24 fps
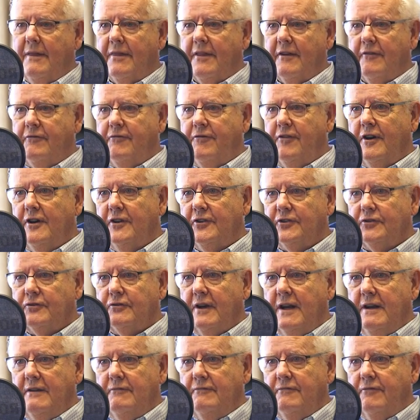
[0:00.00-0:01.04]
The first
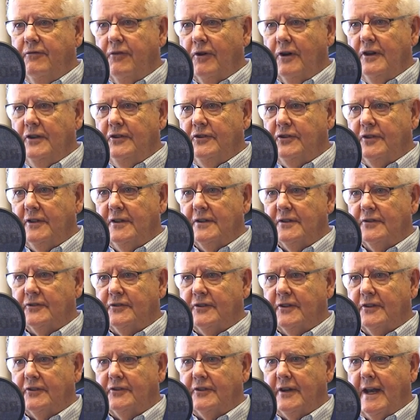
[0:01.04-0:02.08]
great
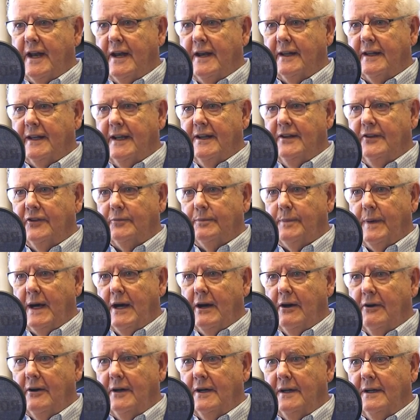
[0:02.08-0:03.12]
voices to stand against
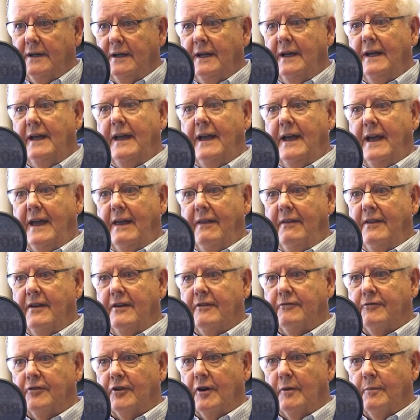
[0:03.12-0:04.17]
power and
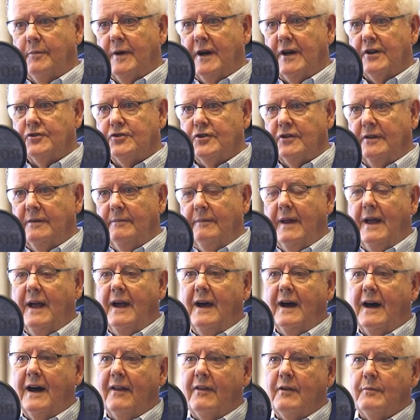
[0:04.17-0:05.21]
therefore oppression
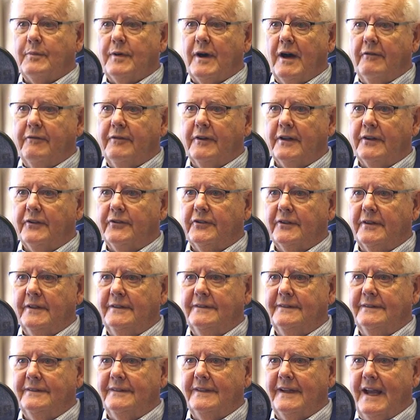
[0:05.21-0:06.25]
are the prophets
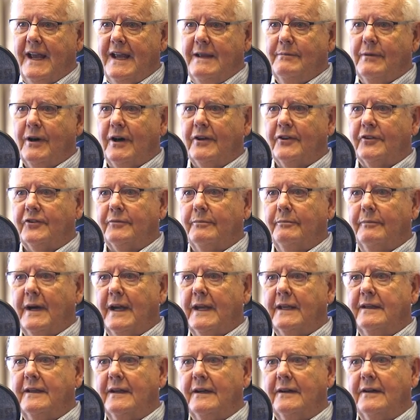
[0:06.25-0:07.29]
Amos,
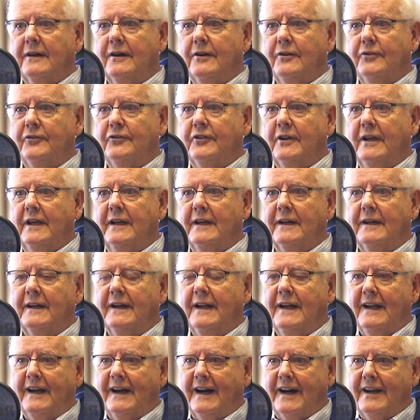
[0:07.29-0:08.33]
Micah, Hosea,
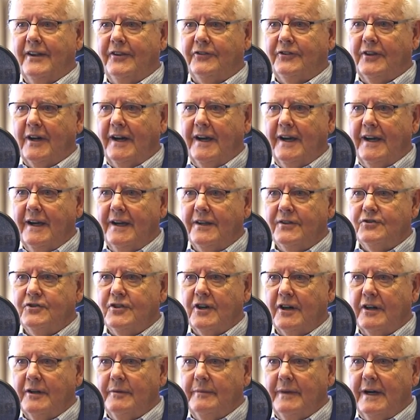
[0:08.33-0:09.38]
Isaiah,
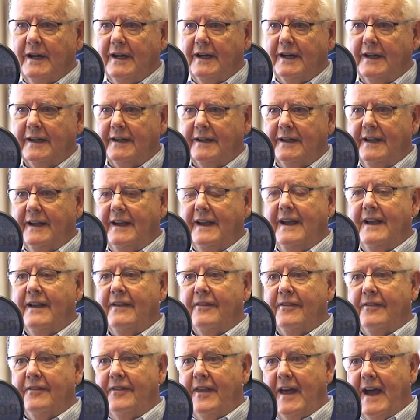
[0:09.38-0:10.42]
Jeremiah.
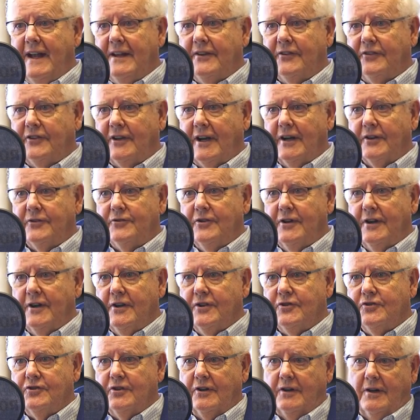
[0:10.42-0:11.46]
That's our
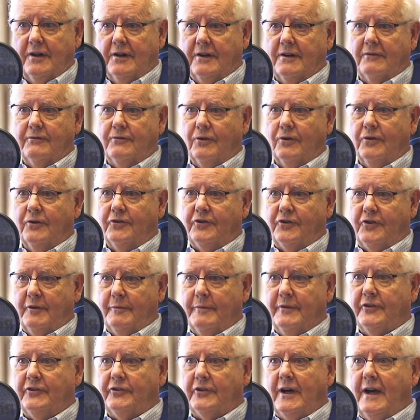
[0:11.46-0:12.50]
tradition, and of course, the
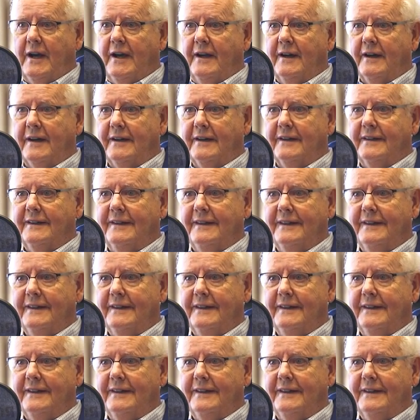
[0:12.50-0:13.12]
Messiah.